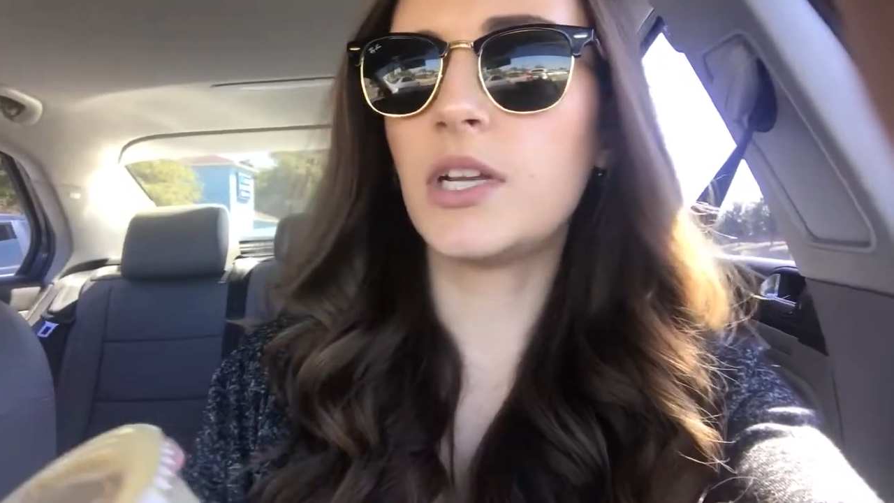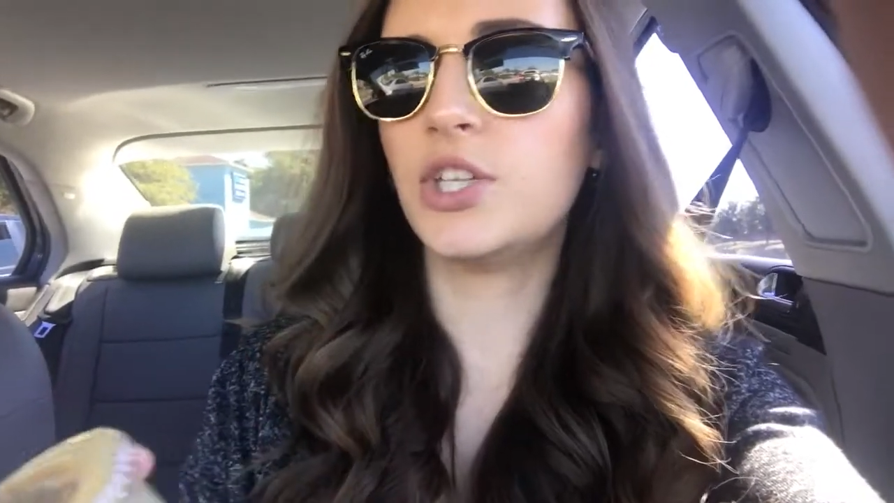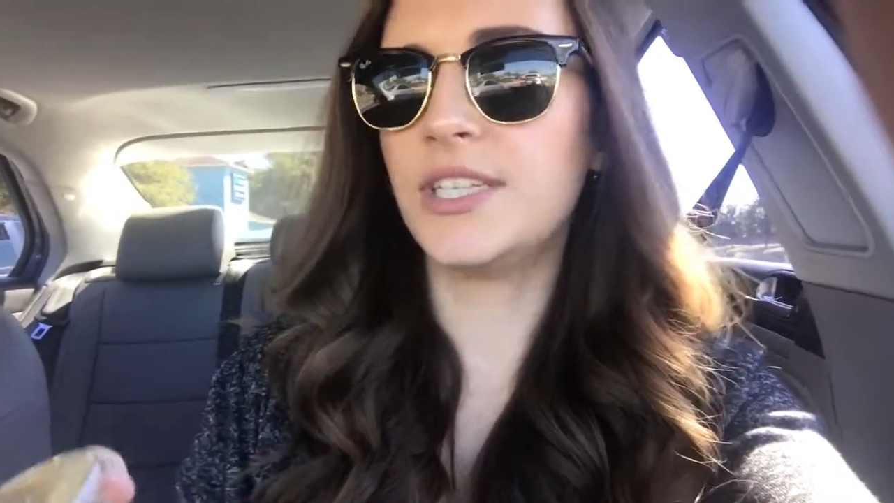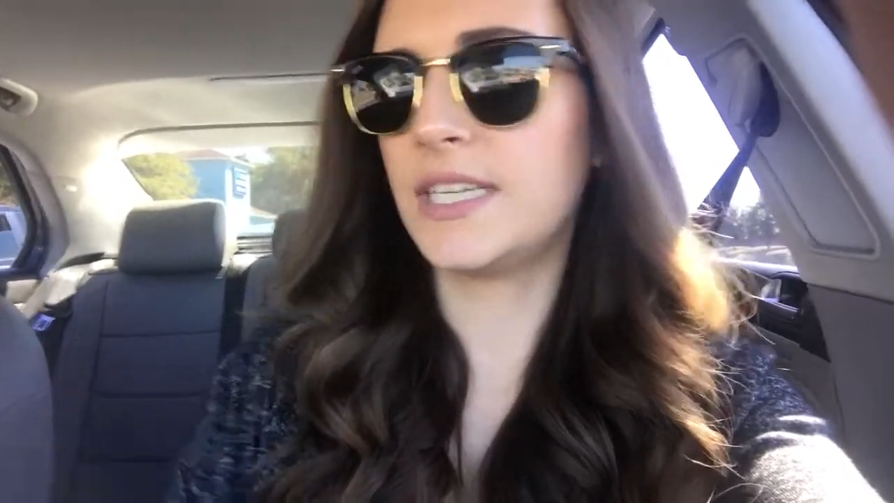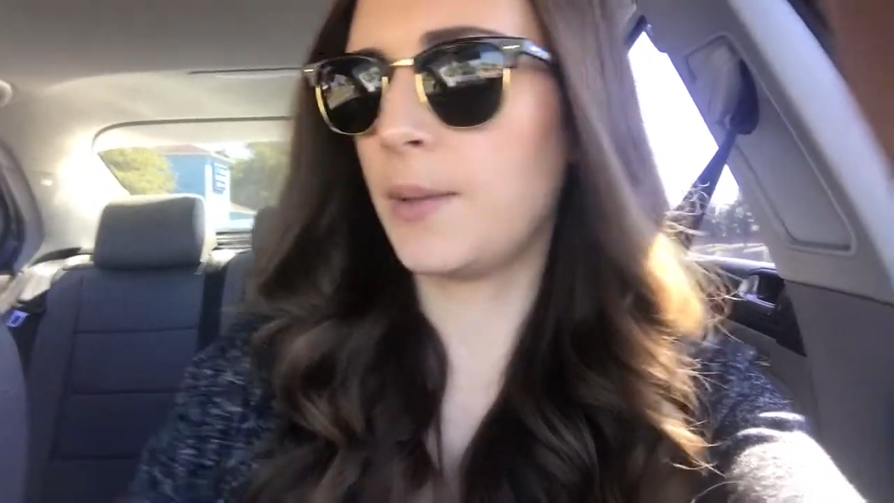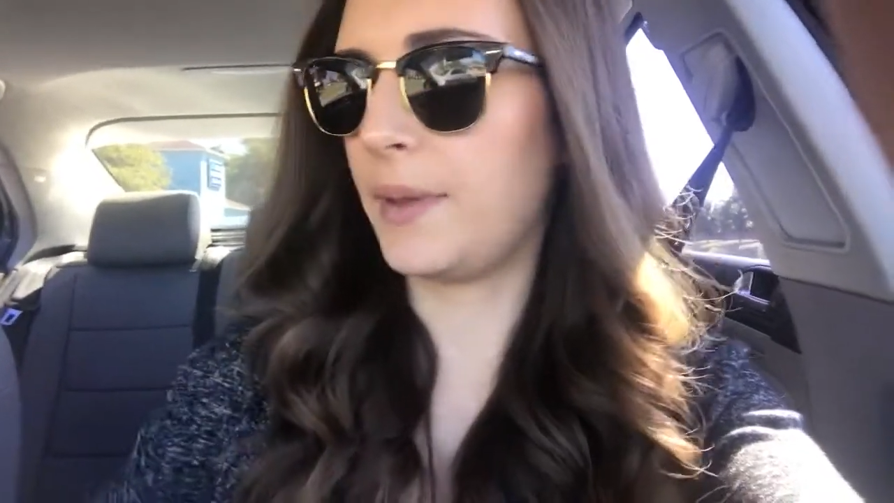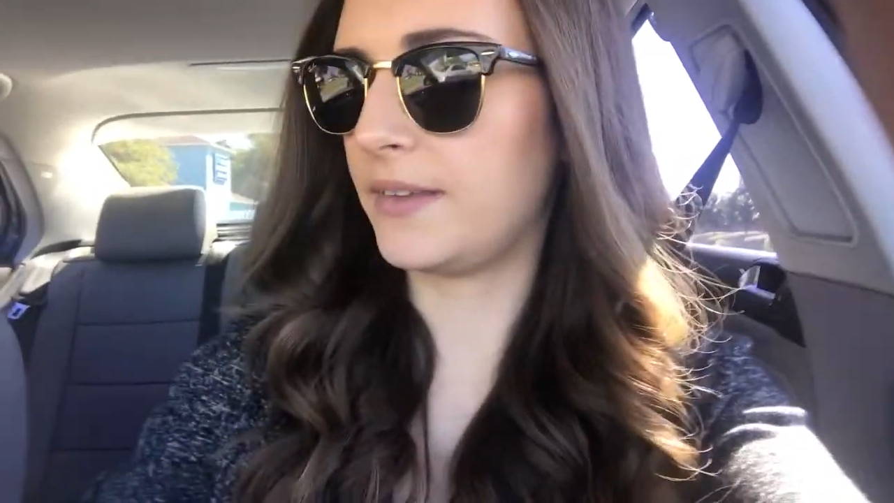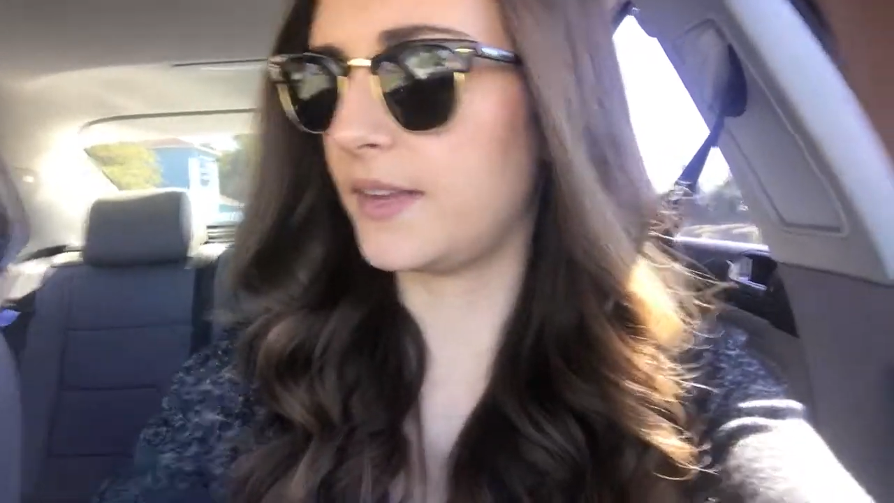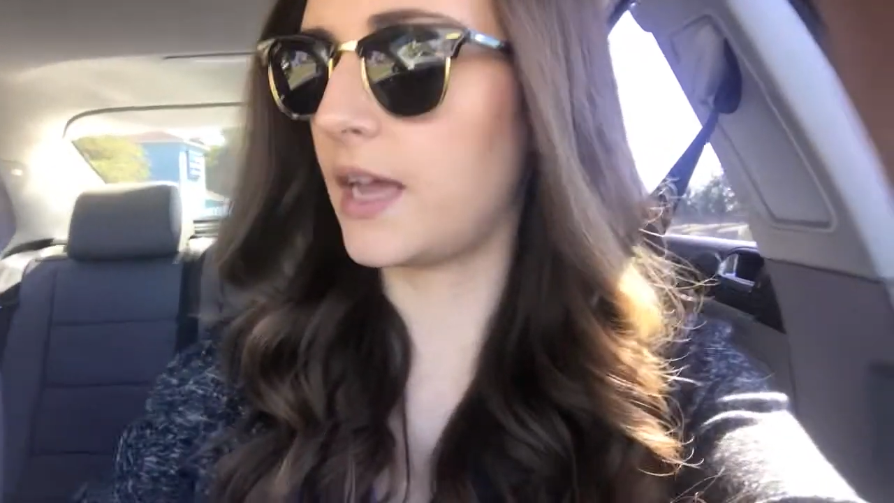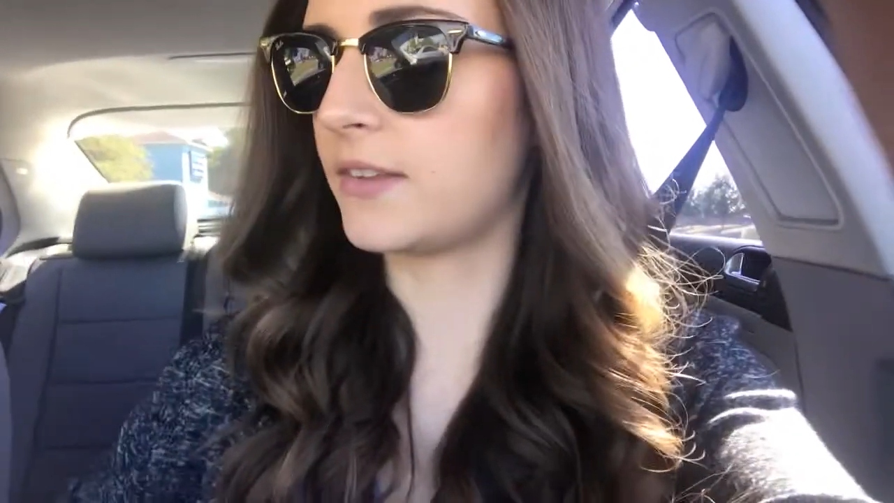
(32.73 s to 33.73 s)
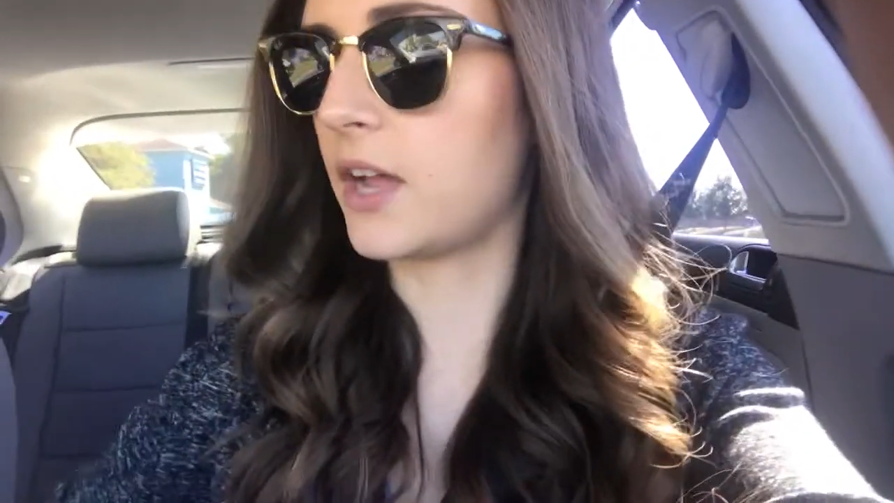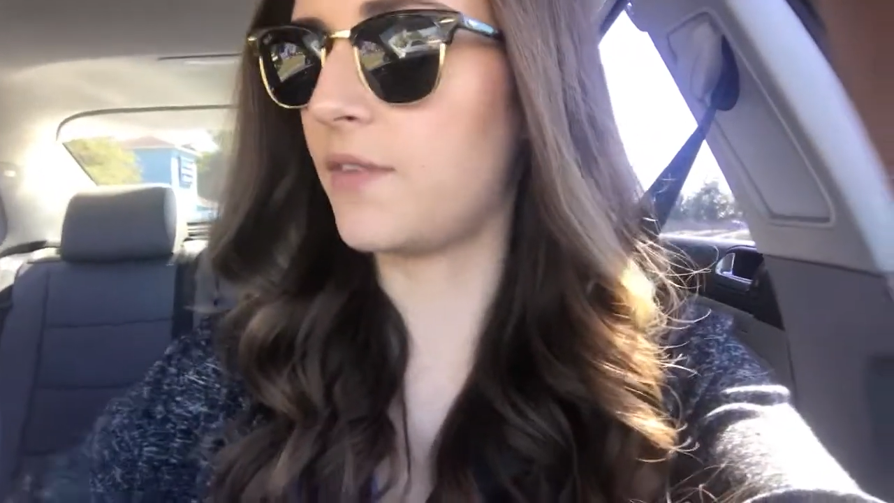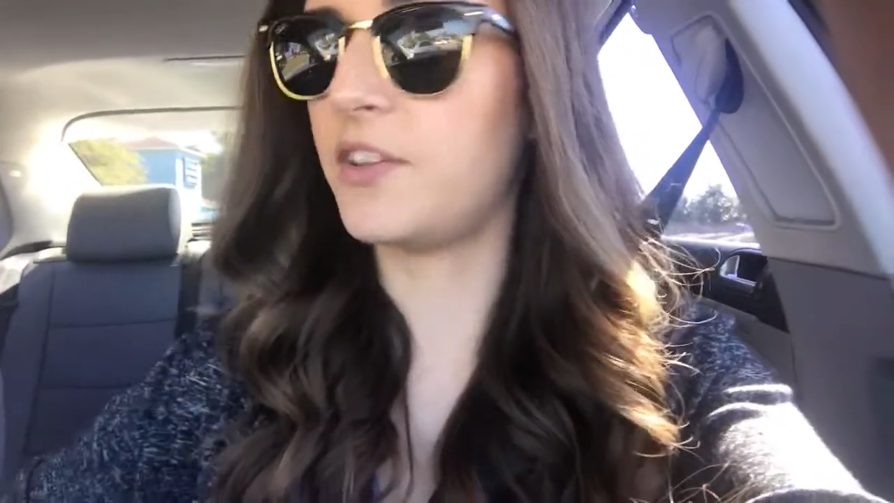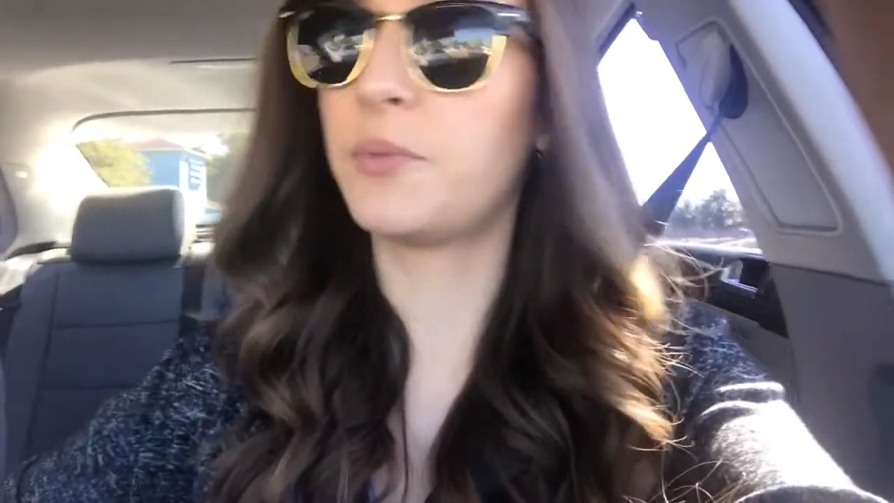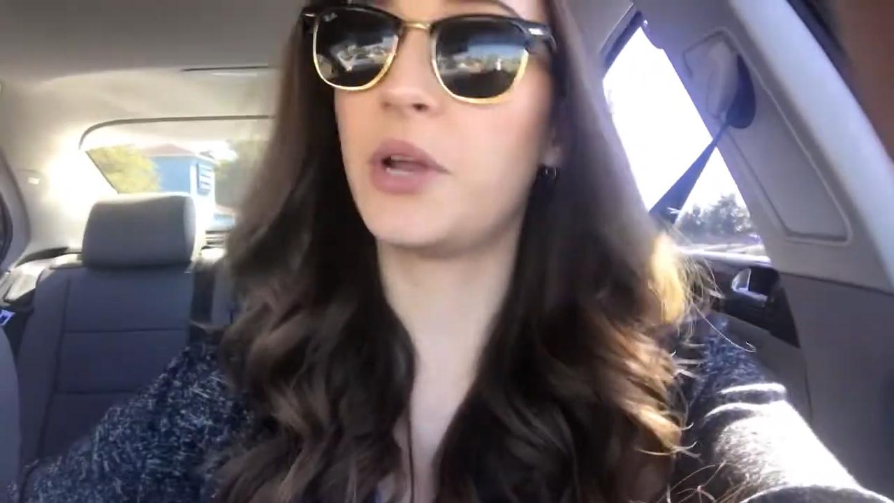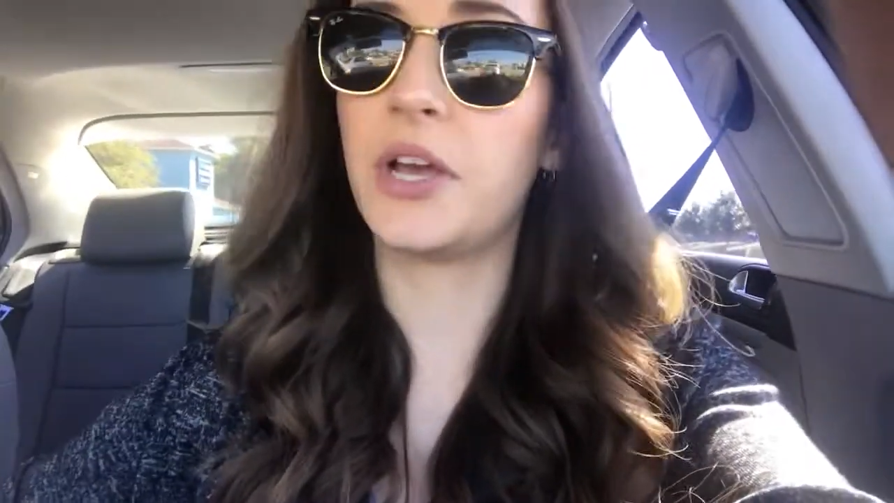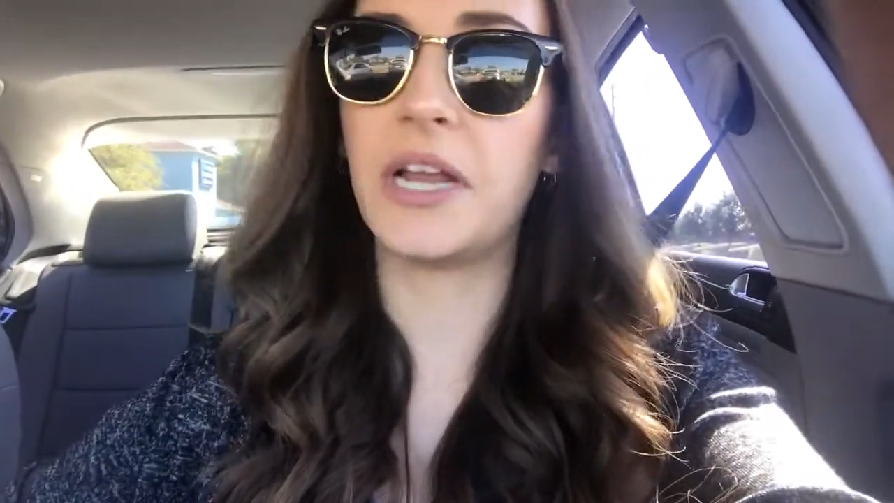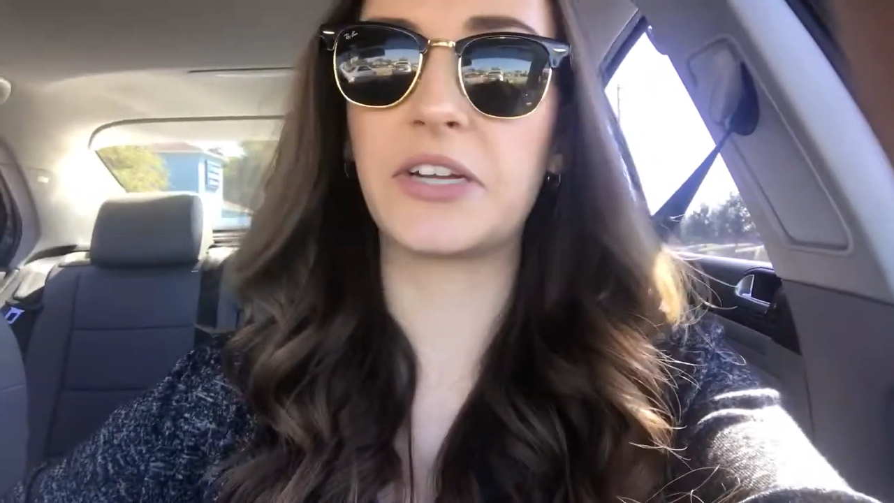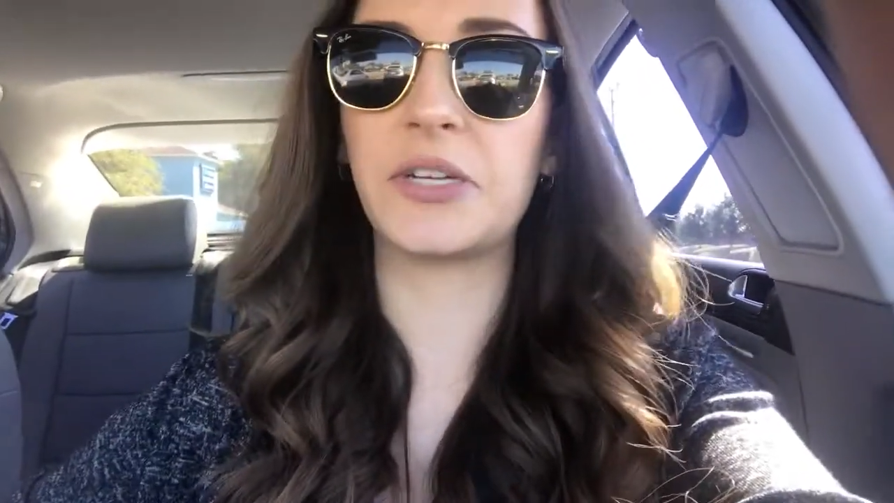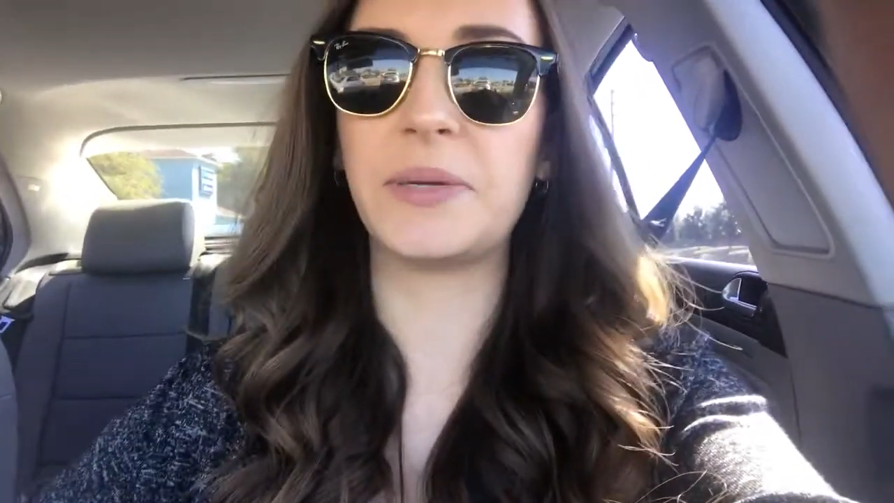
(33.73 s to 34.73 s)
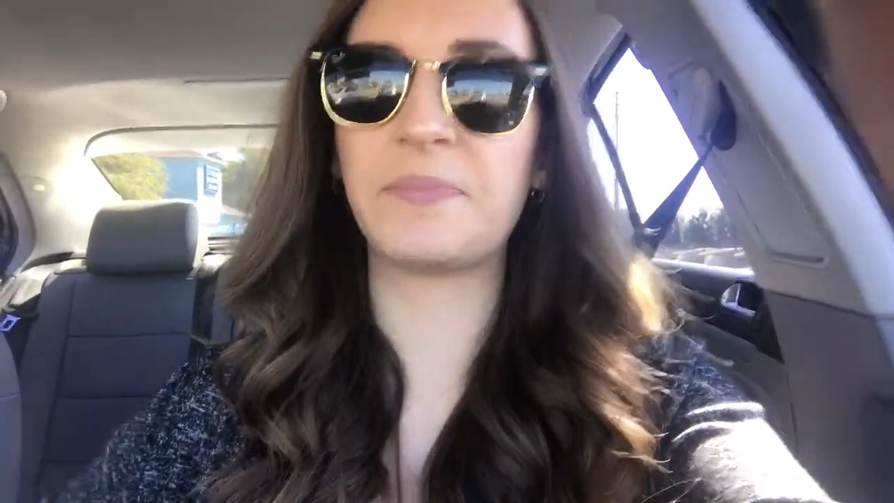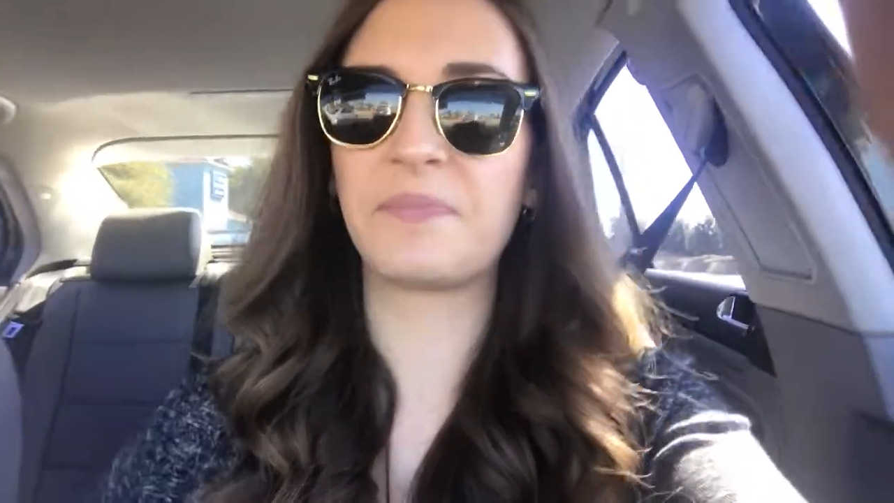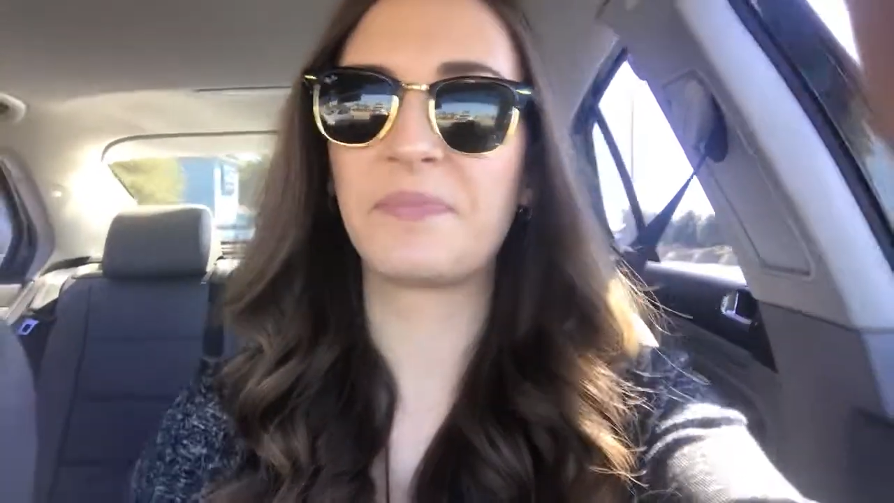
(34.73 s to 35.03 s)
It's just like a basic iced coffee. It's pretty good, actually.